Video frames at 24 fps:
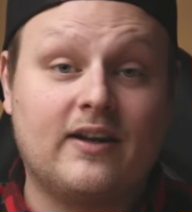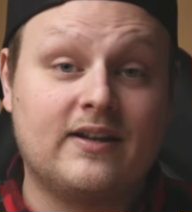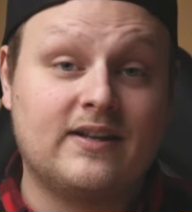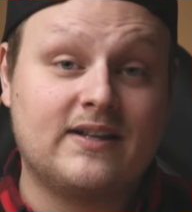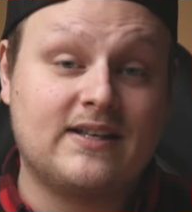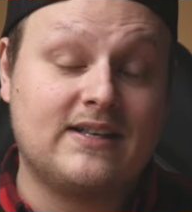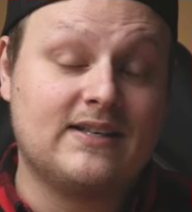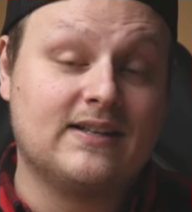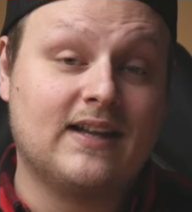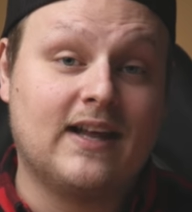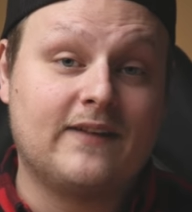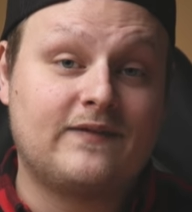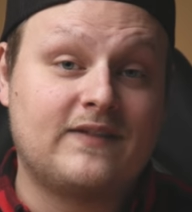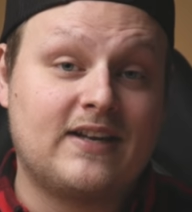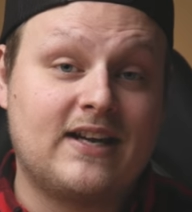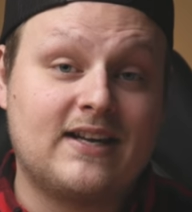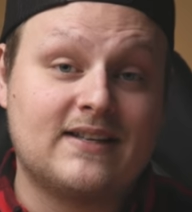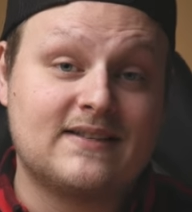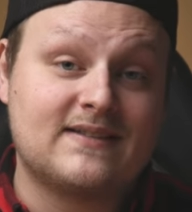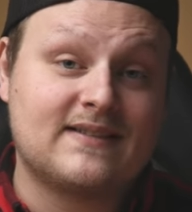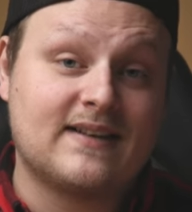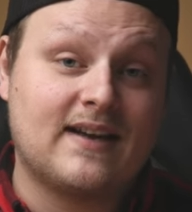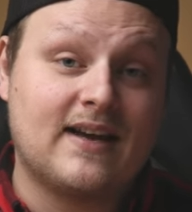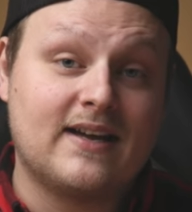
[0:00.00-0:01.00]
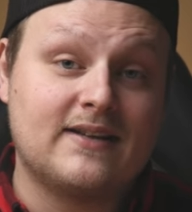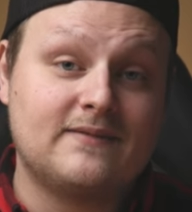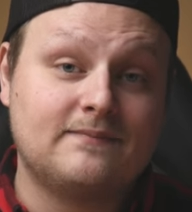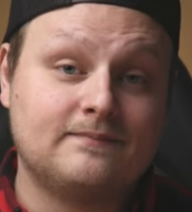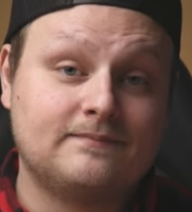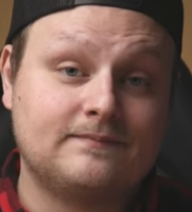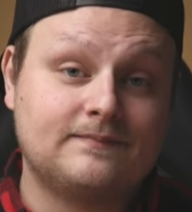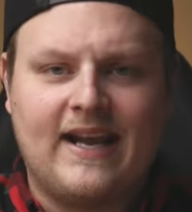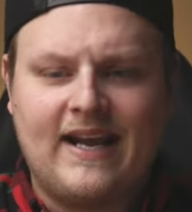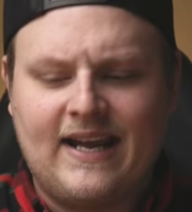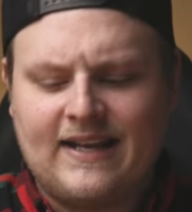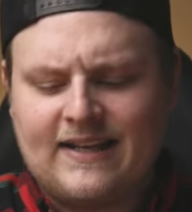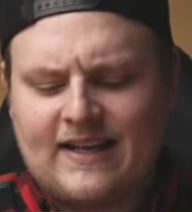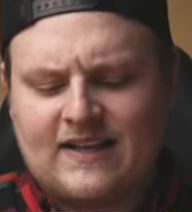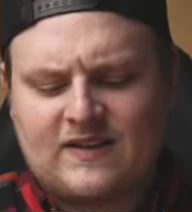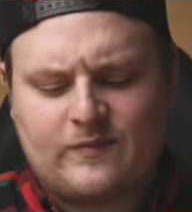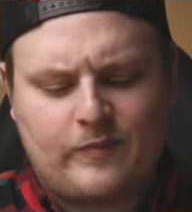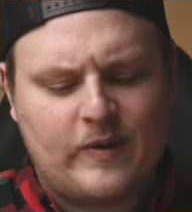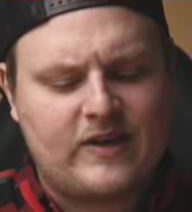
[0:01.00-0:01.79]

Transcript: on the left-hand side. And that's